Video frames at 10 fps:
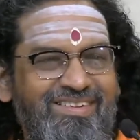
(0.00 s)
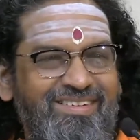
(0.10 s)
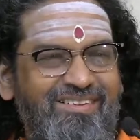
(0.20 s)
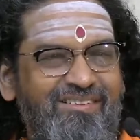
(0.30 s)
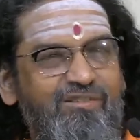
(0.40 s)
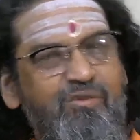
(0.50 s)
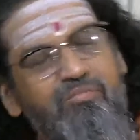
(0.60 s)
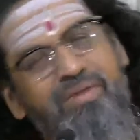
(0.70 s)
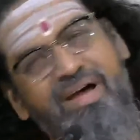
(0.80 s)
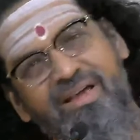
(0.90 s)
So
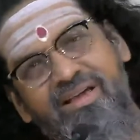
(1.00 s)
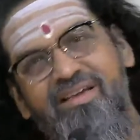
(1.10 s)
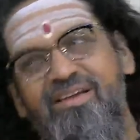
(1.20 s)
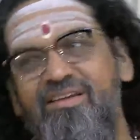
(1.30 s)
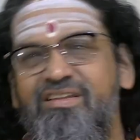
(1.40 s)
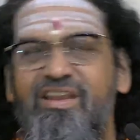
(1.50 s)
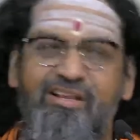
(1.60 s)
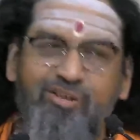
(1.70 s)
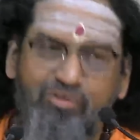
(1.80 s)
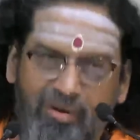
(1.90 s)
my
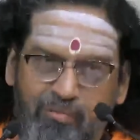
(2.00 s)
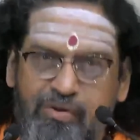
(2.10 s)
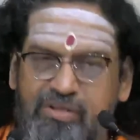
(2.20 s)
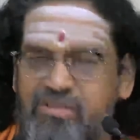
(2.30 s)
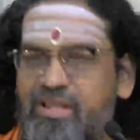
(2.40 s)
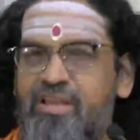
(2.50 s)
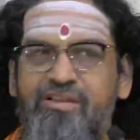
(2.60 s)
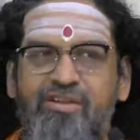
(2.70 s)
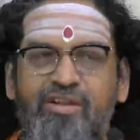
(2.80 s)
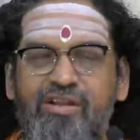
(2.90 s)
intellectual
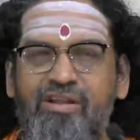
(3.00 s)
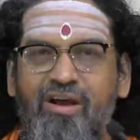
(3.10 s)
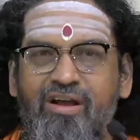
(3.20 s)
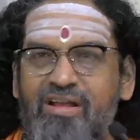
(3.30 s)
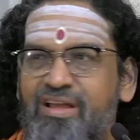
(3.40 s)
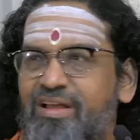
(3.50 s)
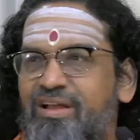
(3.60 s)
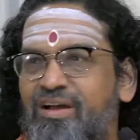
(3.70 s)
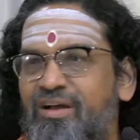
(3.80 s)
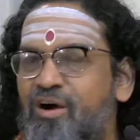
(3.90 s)
personality
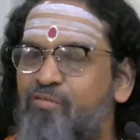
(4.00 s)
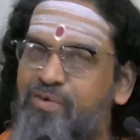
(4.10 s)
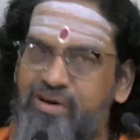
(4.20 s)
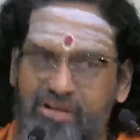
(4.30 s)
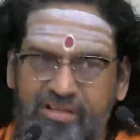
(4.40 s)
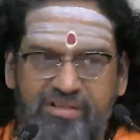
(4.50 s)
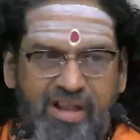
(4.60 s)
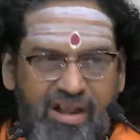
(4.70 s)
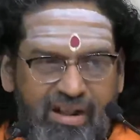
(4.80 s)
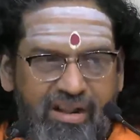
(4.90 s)
of
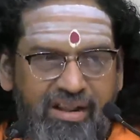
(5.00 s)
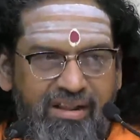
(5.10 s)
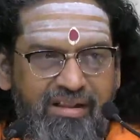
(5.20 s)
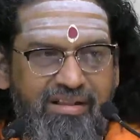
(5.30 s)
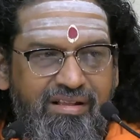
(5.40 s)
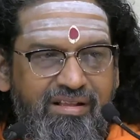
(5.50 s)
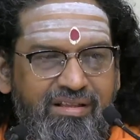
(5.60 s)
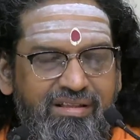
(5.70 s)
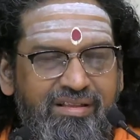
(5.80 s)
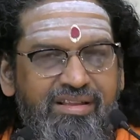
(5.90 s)
understanding
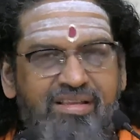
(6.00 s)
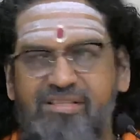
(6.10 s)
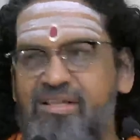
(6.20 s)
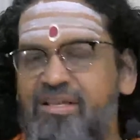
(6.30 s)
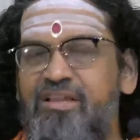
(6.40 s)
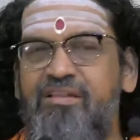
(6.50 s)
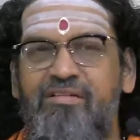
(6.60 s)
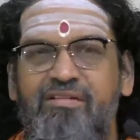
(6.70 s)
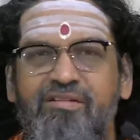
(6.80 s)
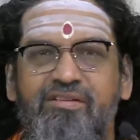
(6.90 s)
is
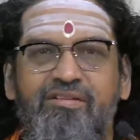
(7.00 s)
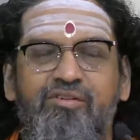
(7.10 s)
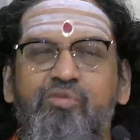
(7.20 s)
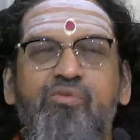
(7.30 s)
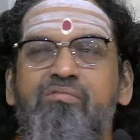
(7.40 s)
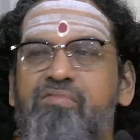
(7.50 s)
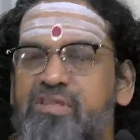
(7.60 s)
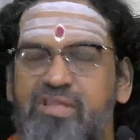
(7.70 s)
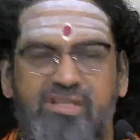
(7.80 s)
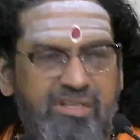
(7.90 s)
in tune with
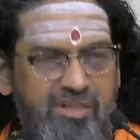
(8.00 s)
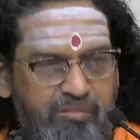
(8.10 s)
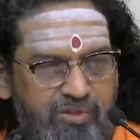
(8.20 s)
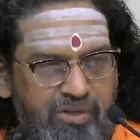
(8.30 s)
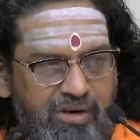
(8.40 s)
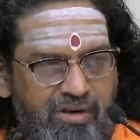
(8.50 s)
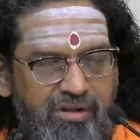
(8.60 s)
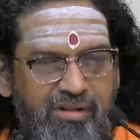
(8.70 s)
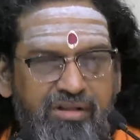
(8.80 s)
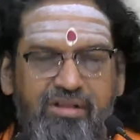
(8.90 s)
the scripture.
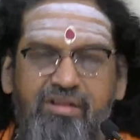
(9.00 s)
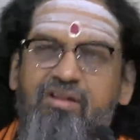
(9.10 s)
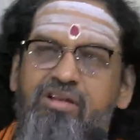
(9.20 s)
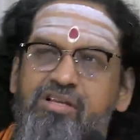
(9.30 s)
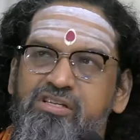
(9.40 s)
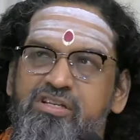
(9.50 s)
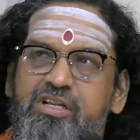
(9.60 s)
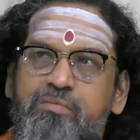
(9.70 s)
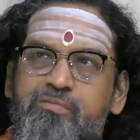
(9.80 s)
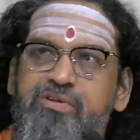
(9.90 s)

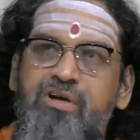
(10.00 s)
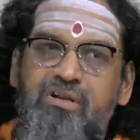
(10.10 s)
Scripture,